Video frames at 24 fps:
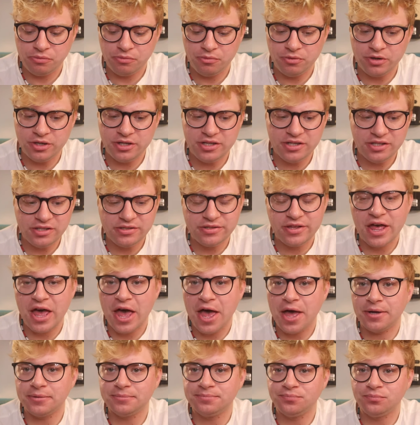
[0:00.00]
What is
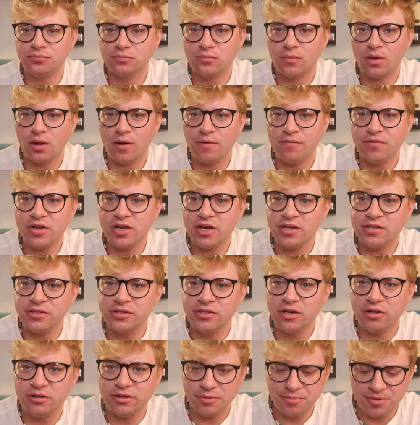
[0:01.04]
that? If you guys
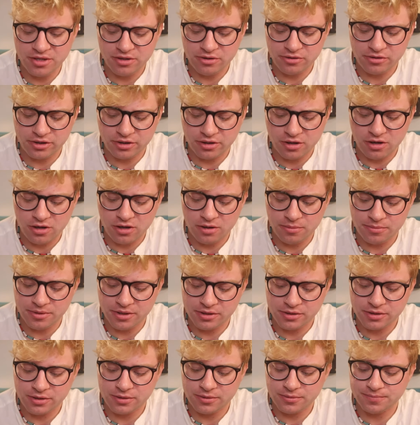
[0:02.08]
know, let me know in the
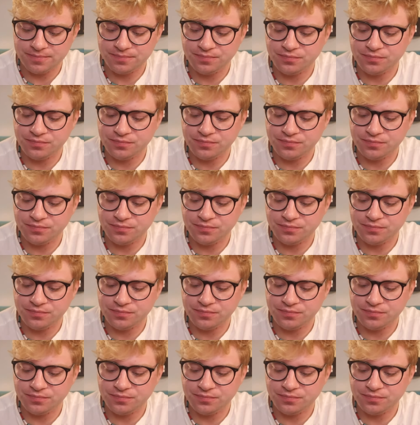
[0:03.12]
comments.